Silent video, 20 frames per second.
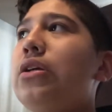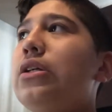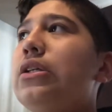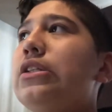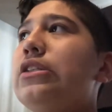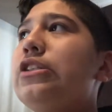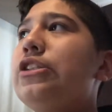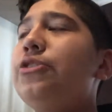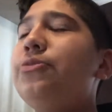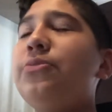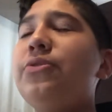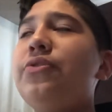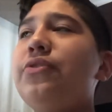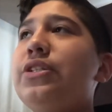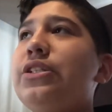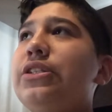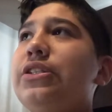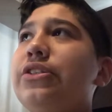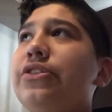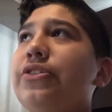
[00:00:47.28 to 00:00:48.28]
This movie
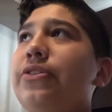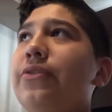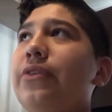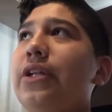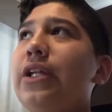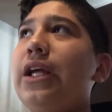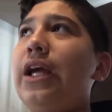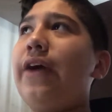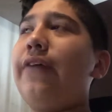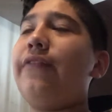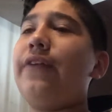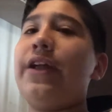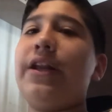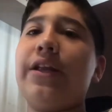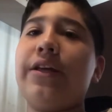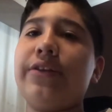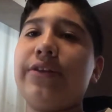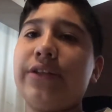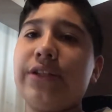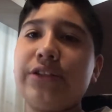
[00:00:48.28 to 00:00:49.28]
doesn't really have
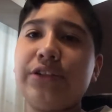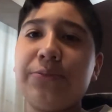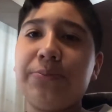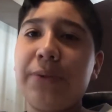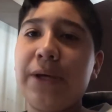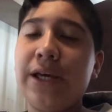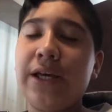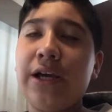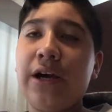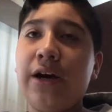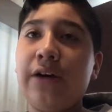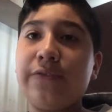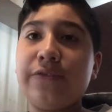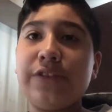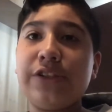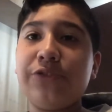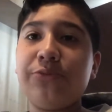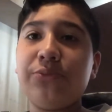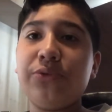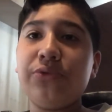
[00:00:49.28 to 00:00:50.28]
anything to pay off.
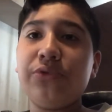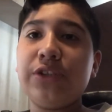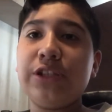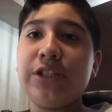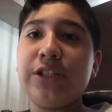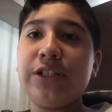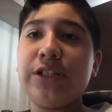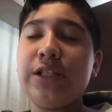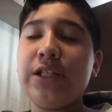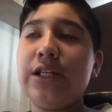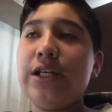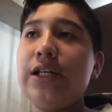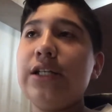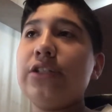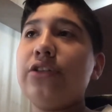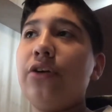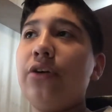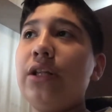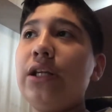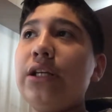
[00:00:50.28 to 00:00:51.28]
This movie,
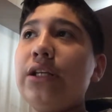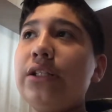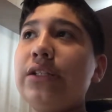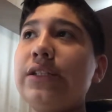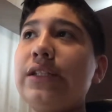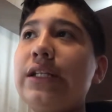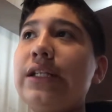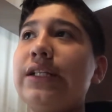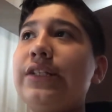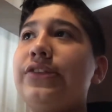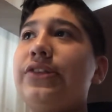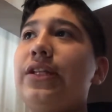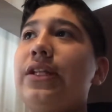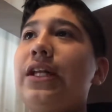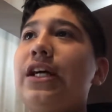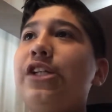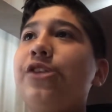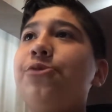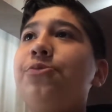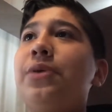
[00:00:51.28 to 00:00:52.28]
the only good thing is the
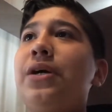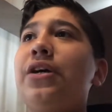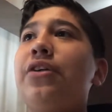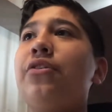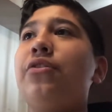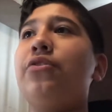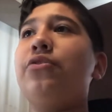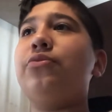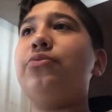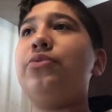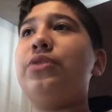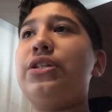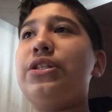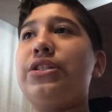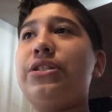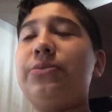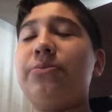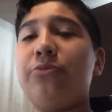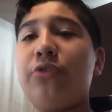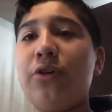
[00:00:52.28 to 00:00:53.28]
last battle with
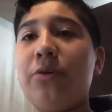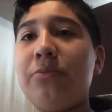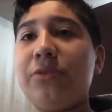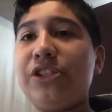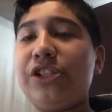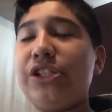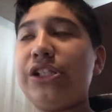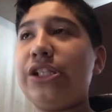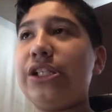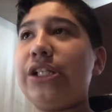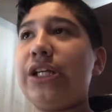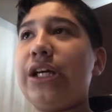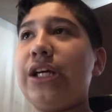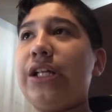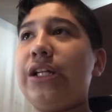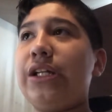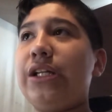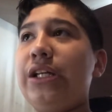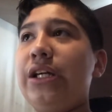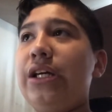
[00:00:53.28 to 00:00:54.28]
War Machine
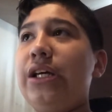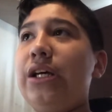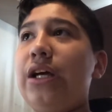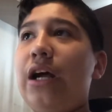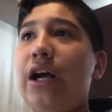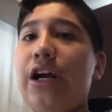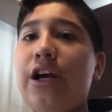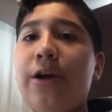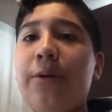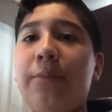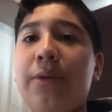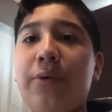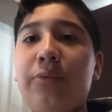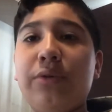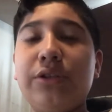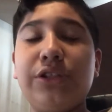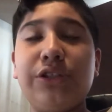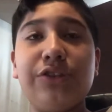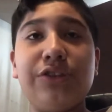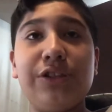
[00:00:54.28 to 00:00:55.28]
and Iron Man,
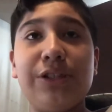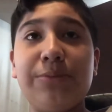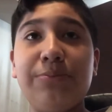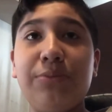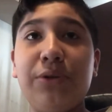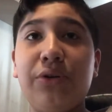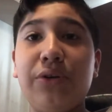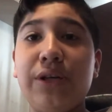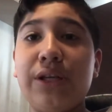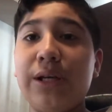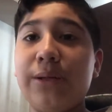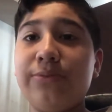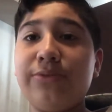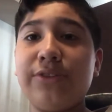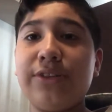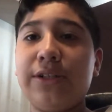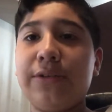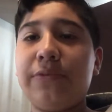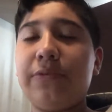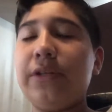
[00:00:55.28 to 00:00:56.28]
which is him blowing up
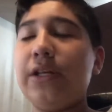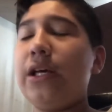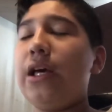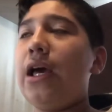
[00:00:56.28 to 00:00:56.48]
stuff.